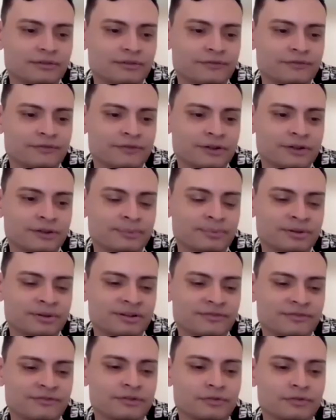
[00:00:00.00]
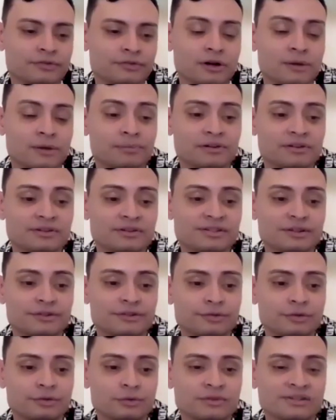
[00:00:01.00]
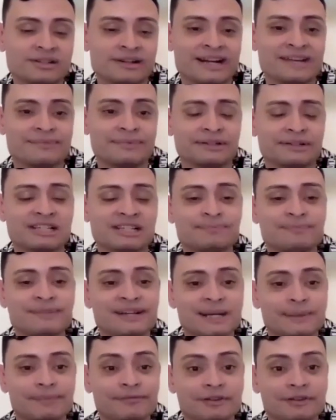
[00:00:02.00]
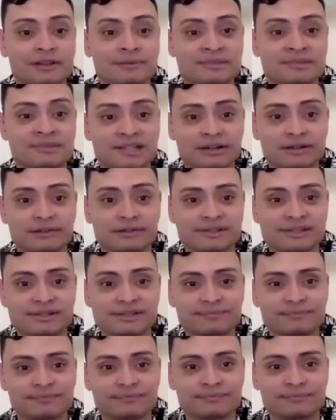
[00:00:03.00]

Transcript: for the per, for for a person who was not able to speak up for themselves.